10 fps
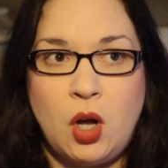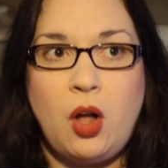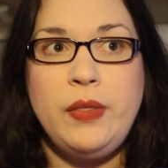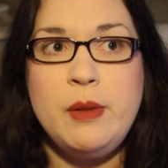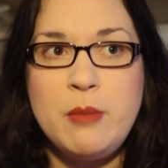
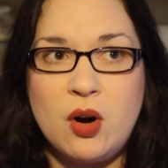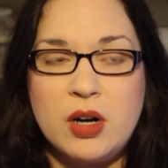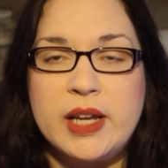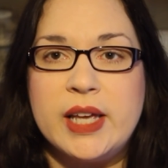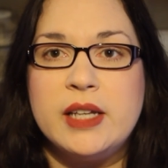on the
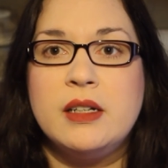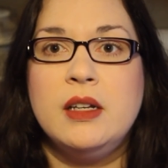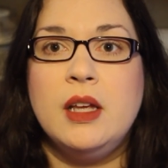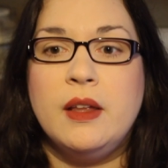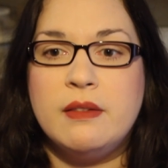market
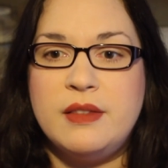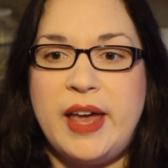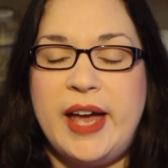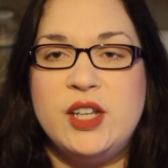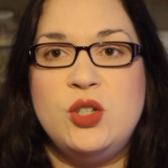
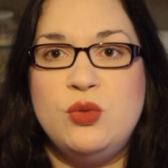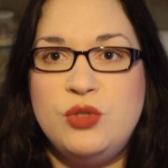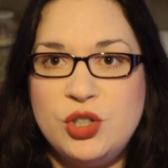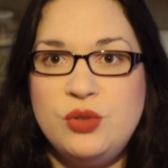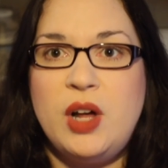that you
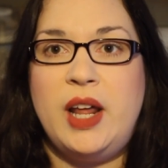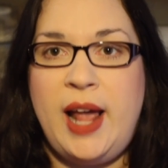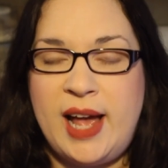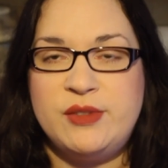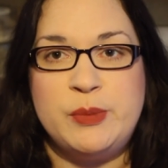do not
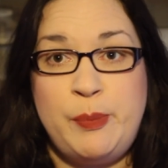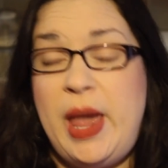have to